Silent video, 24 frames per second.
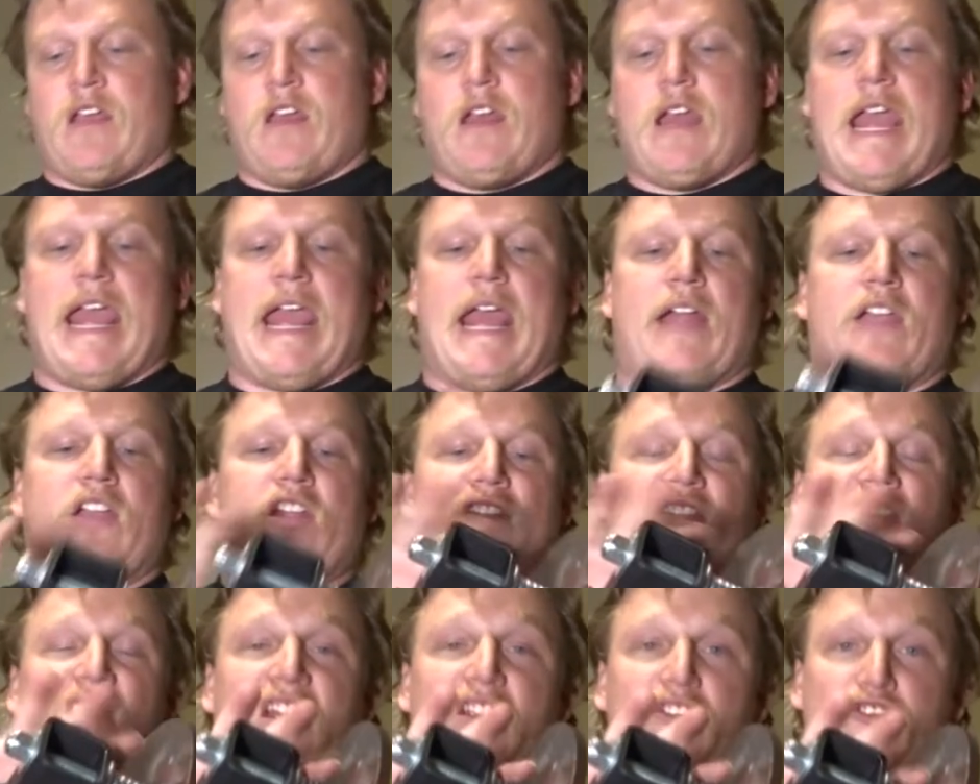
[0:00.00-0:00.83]
and
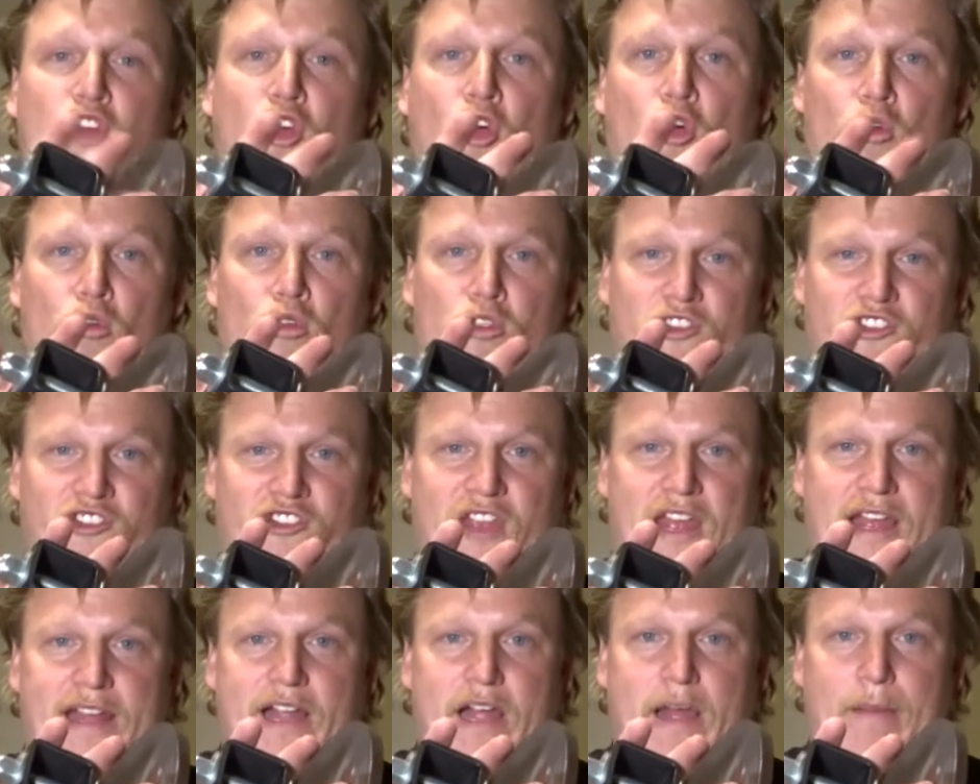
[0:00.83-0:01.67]
this whole
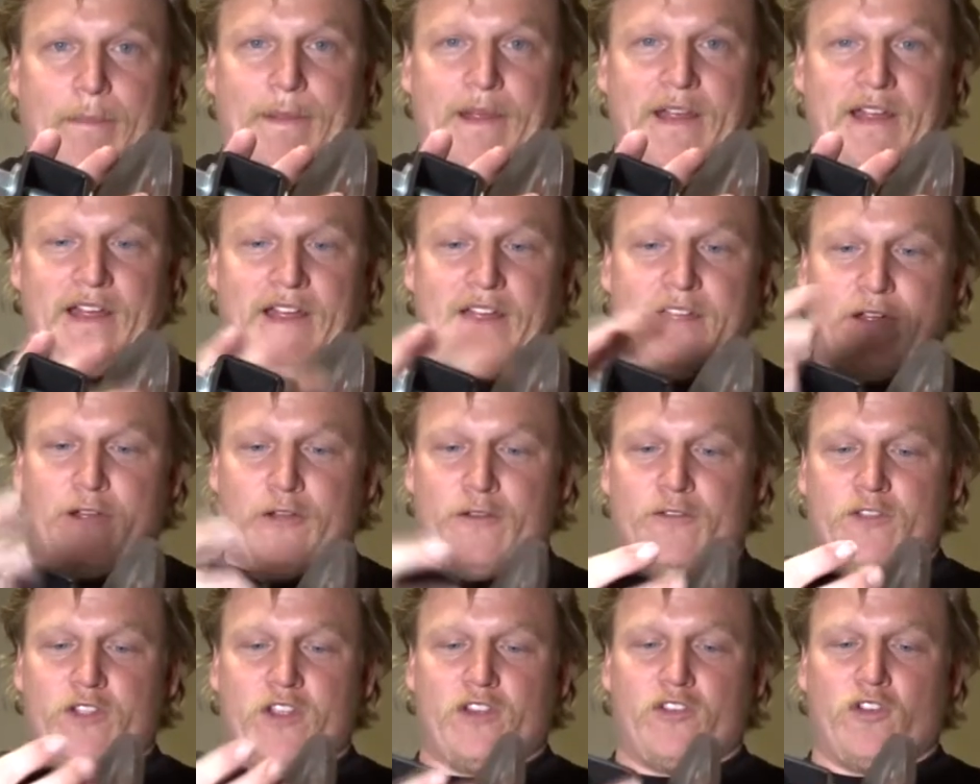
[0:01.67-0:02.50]
setup,
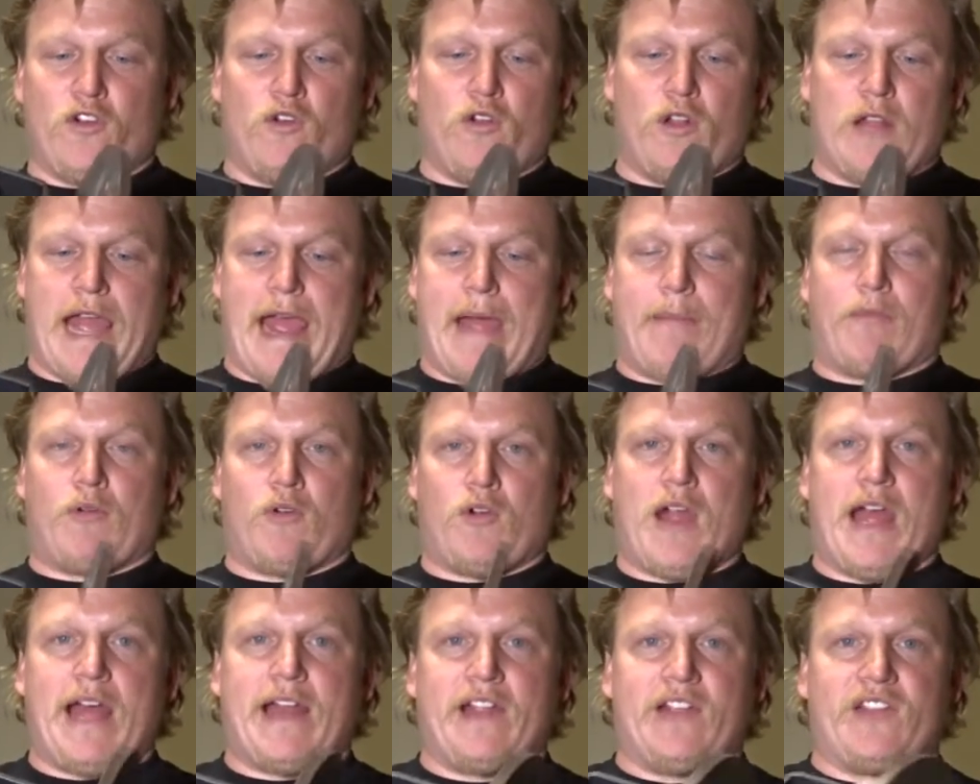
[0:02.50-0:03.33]
this whole
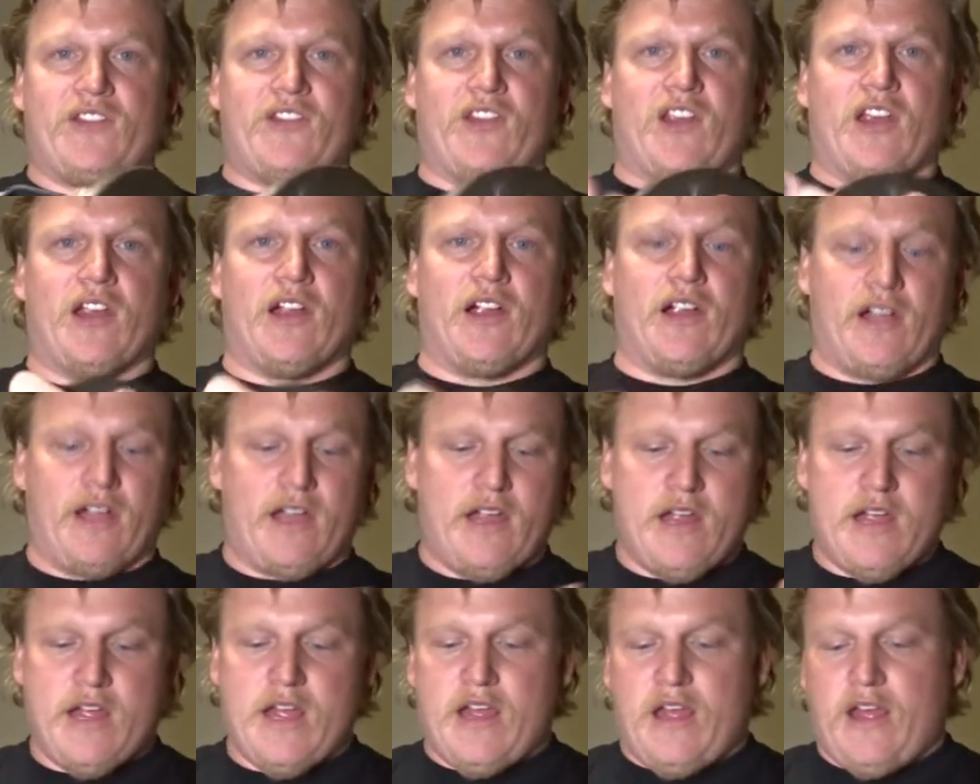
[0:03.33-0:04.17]
apparatus here,
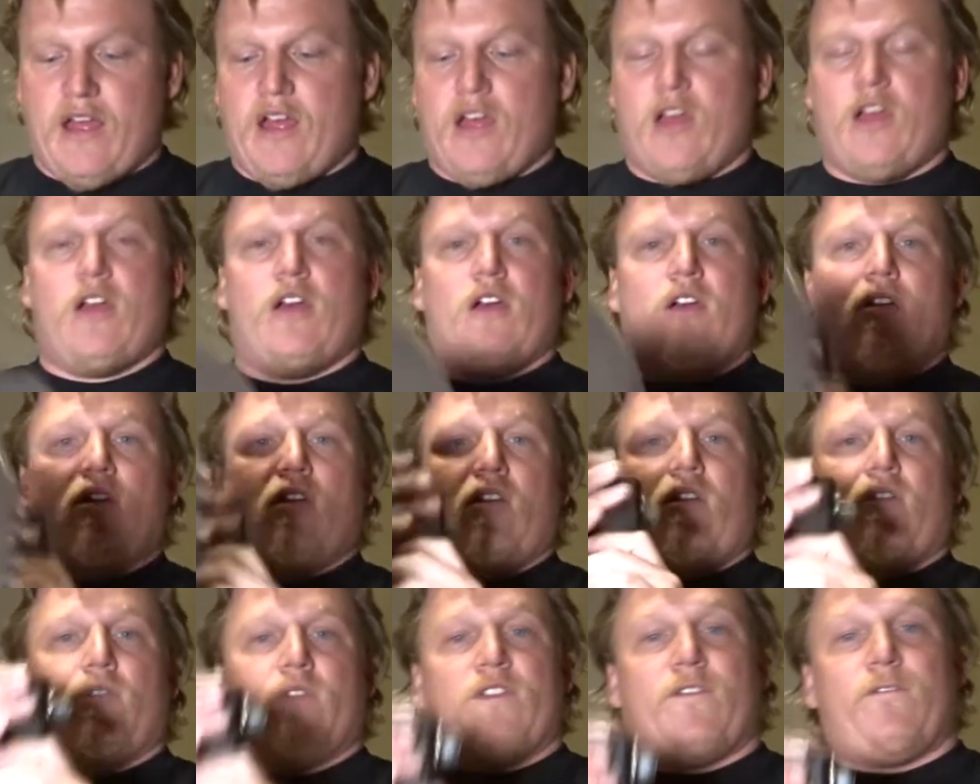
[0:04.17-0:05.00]

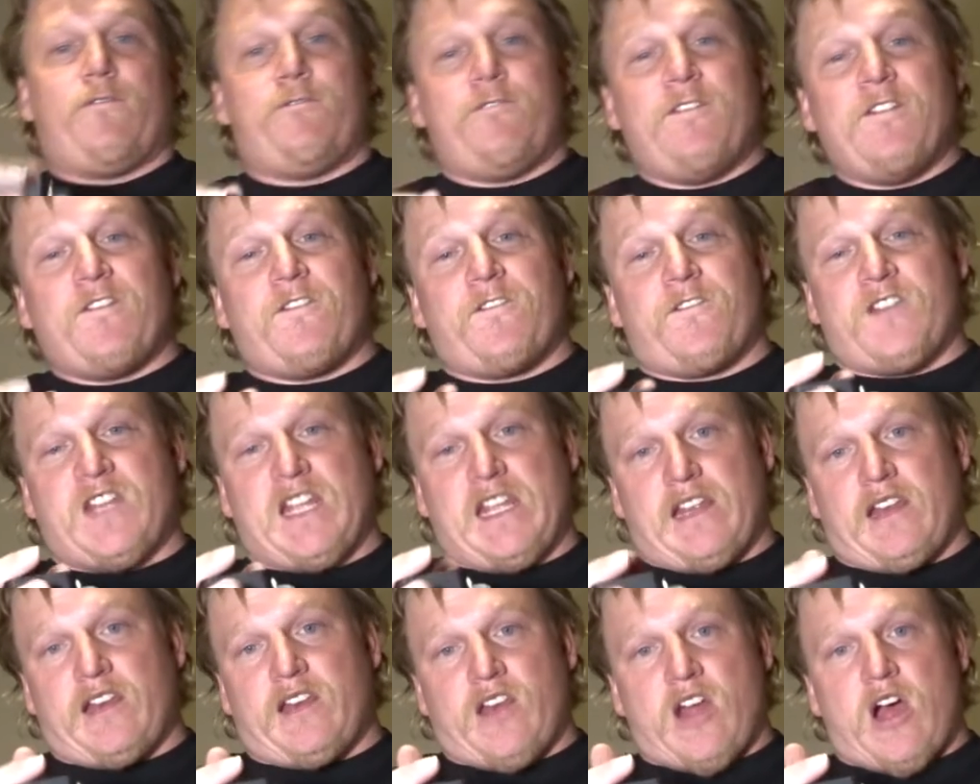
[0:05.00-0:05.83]
was
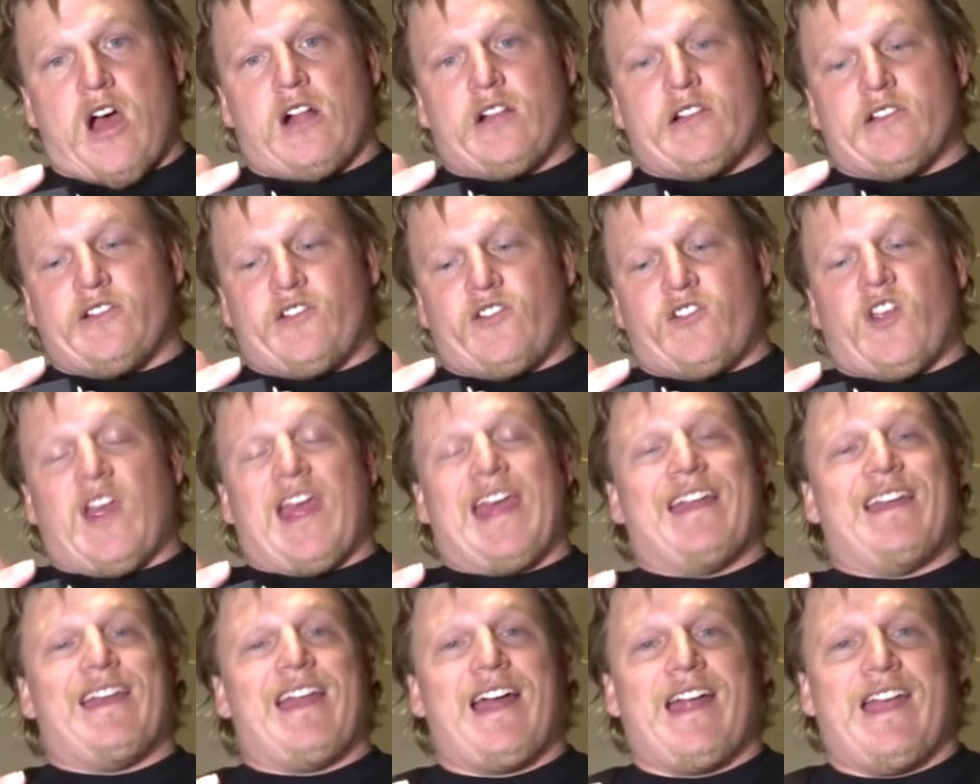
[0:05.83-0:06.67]

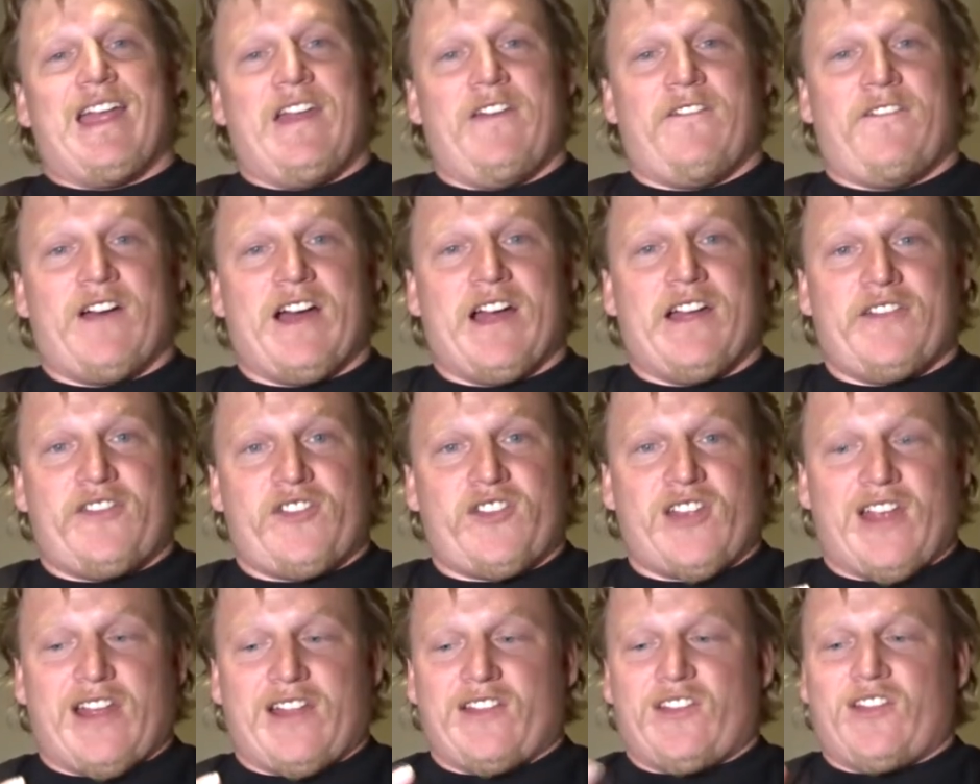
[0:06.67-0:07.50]

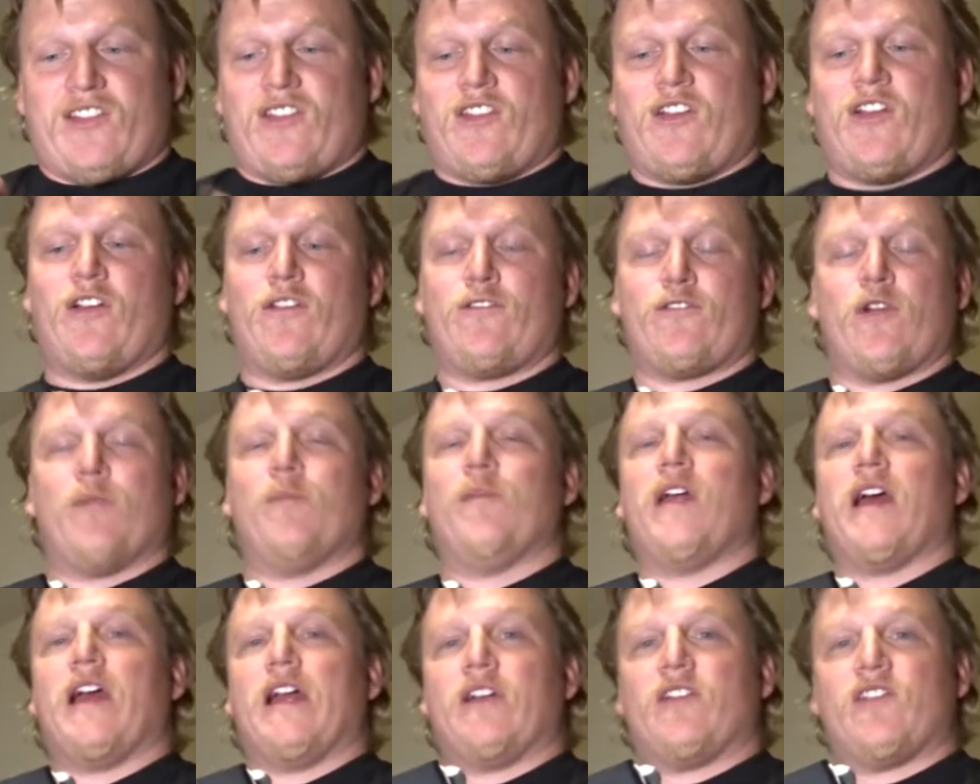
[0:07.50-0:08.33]
$15.95 from
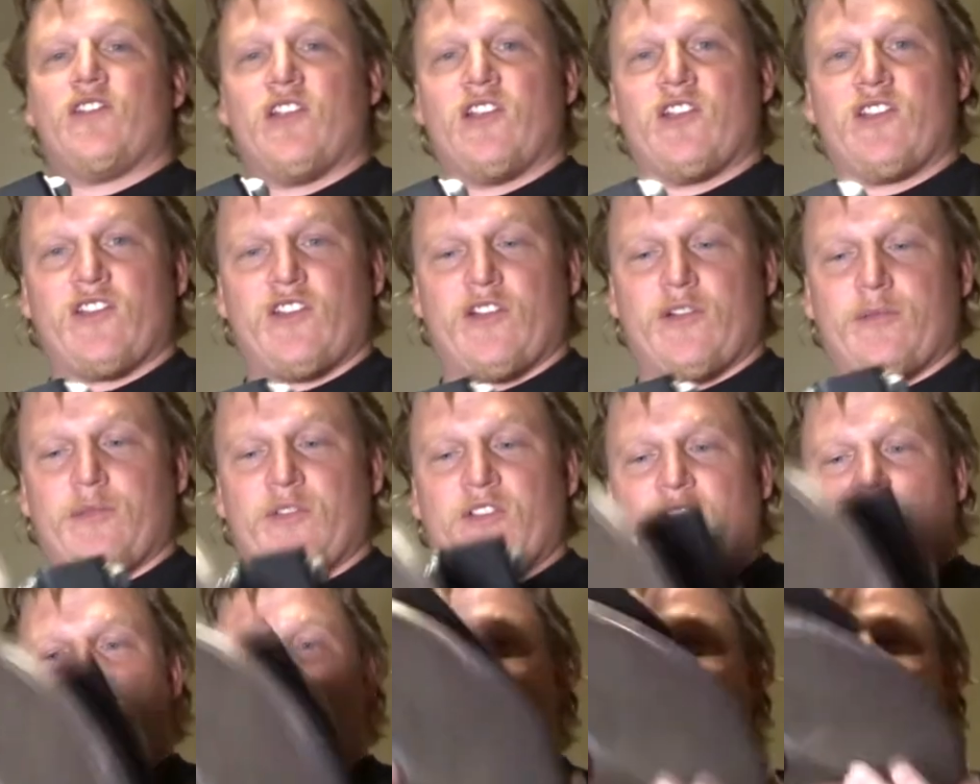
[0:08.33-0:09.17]
Dire Systems.